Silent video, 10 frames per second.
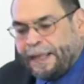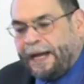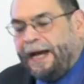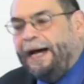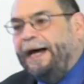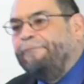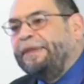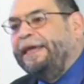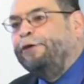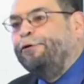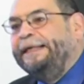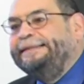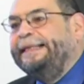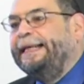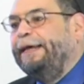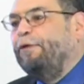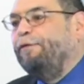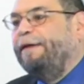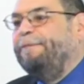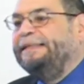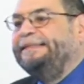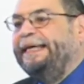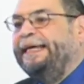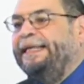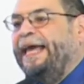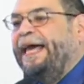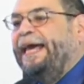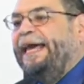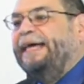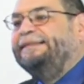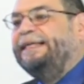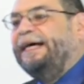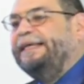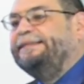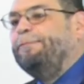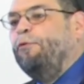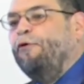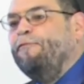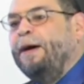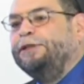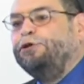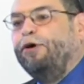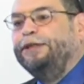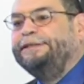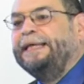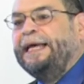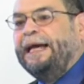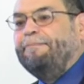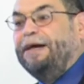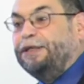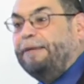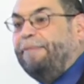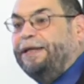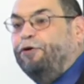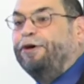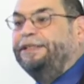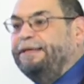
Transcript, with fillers: Um, increasingly, what we've been seeing is a, is a movement towards minority